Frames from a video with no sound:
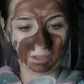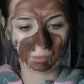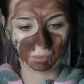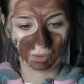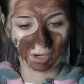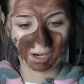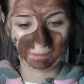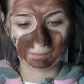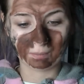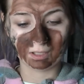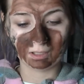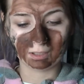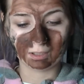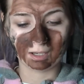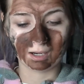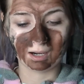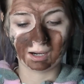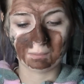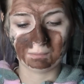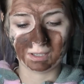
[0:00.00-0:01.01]
Primer.
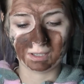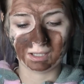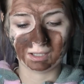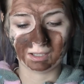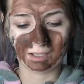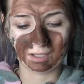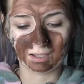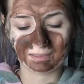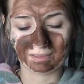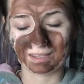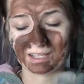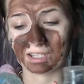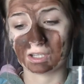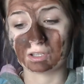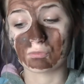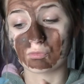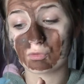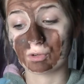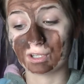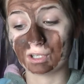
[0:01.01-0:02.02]
This
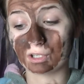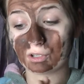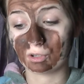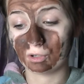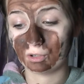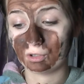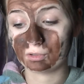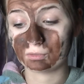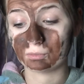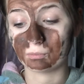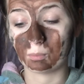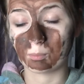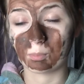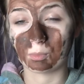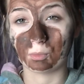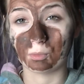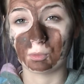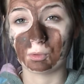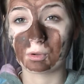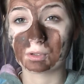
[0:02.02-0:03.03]
is really good for
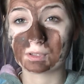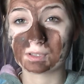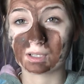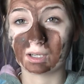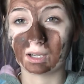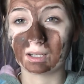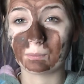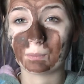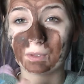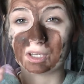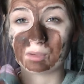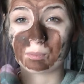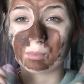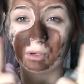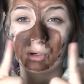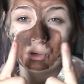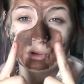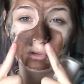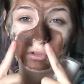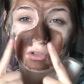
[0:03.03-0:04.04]
pores. Like when you
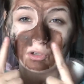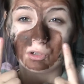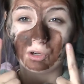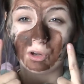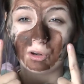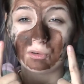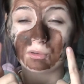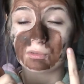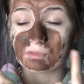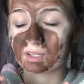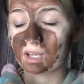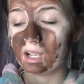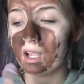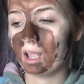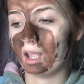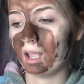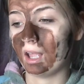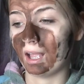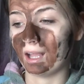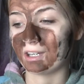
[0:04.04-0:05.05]
put it on your nose
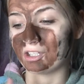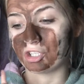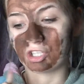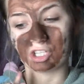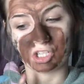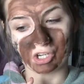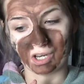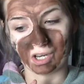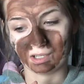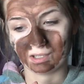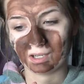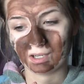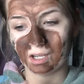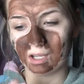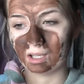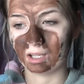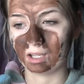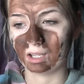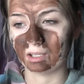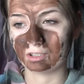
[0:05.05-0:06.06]
and your chin,
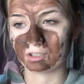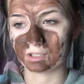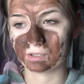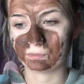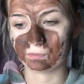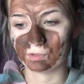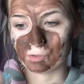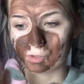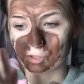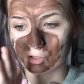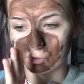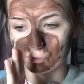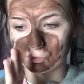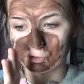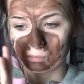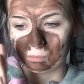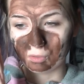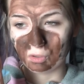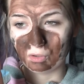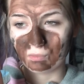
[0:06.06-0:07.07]
it just feels so
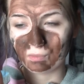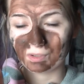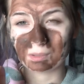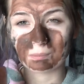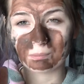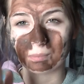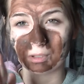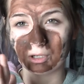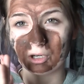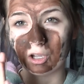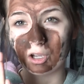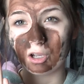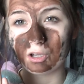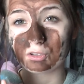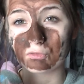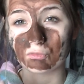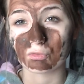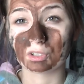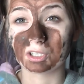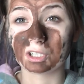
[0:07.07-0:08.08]
smooth and it
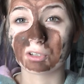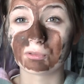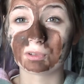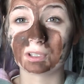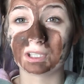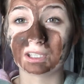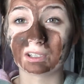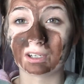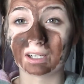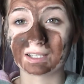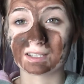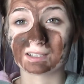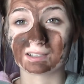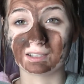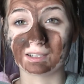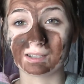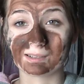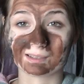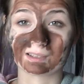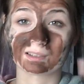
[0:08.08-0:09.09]
blurs really
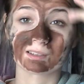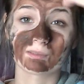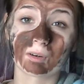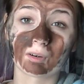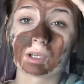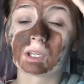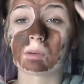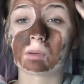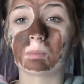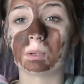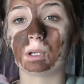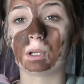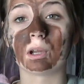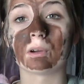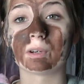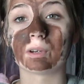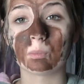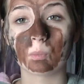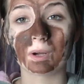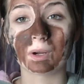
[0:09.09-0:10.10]
nicely. So this is a very good
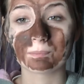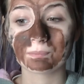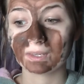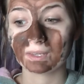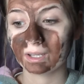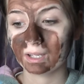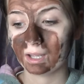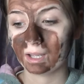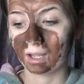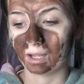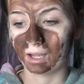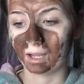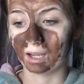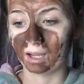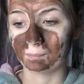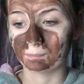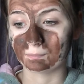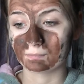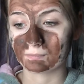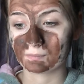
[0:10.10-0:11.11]
blurring one.
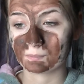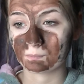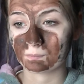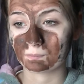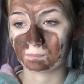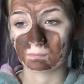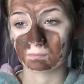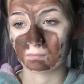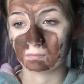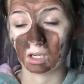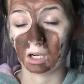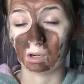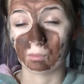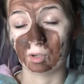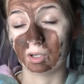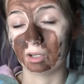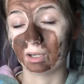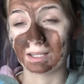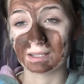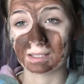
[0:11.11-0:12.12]
I
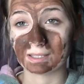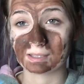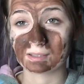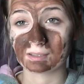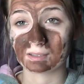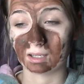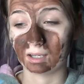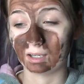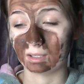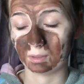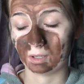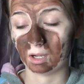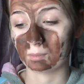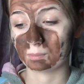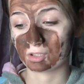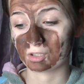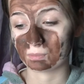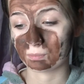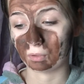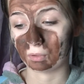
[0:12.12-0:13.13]
really like this. I
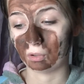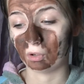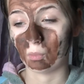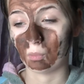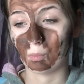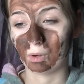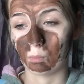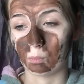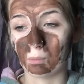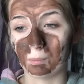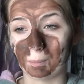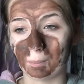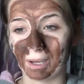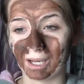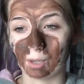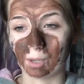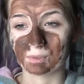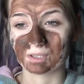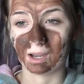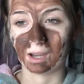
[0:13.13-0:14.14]
just put it on when I want my
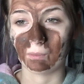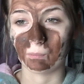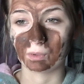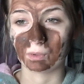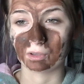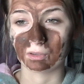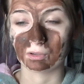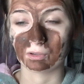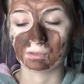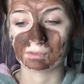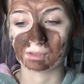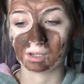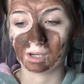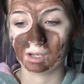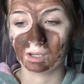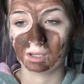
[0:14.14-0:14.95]
makeup to have one of those